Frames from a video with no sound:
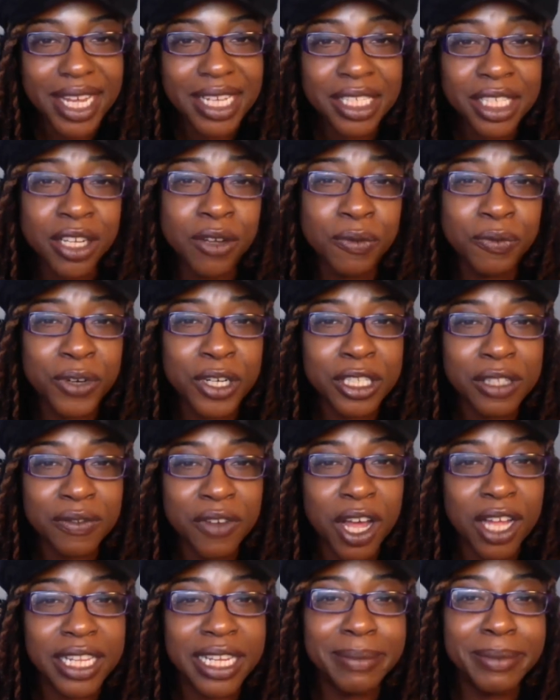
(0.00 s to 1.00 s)
So first of
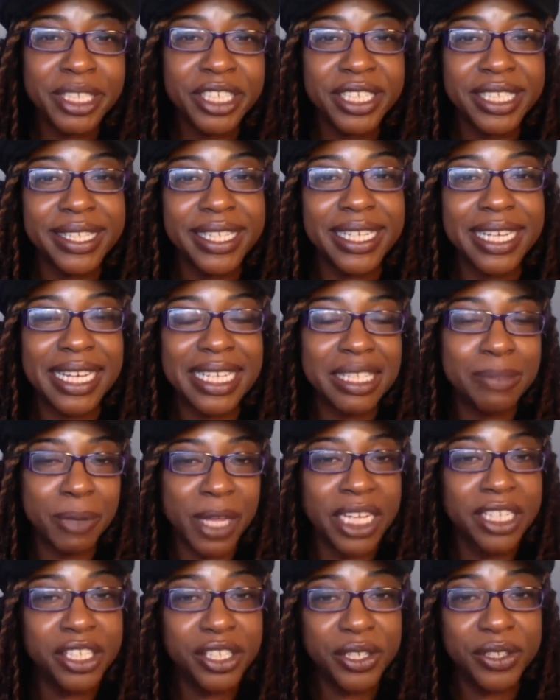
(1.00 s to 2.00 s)
all, let me just
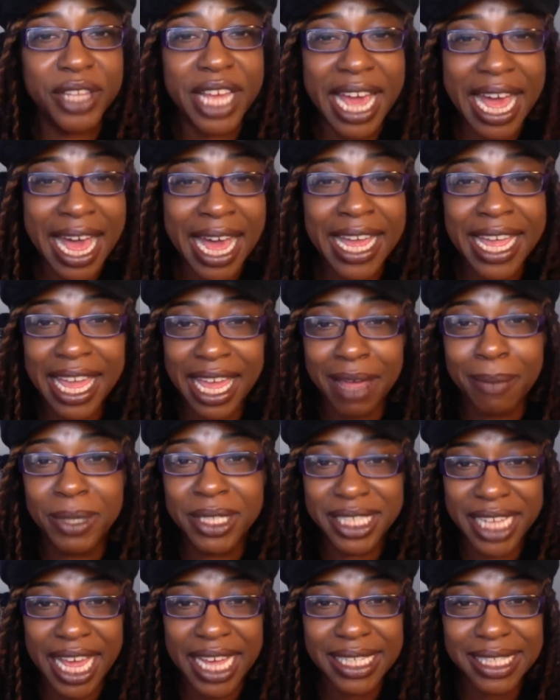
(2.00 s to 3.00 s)
explain to you that I am a
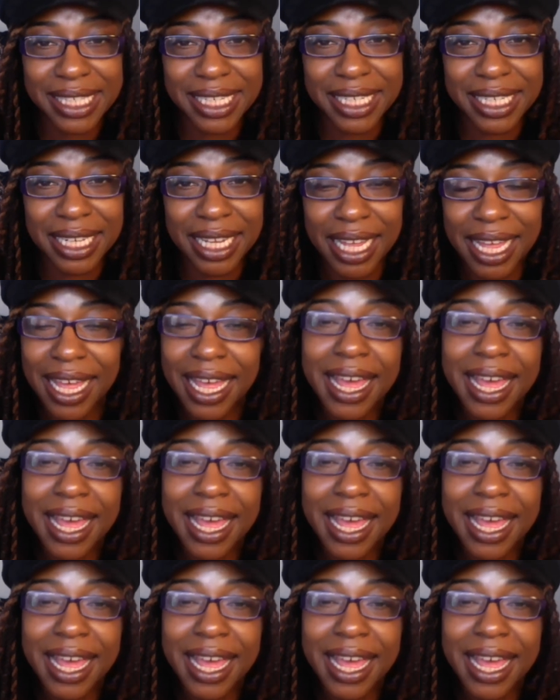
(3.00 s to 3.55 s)
Texan.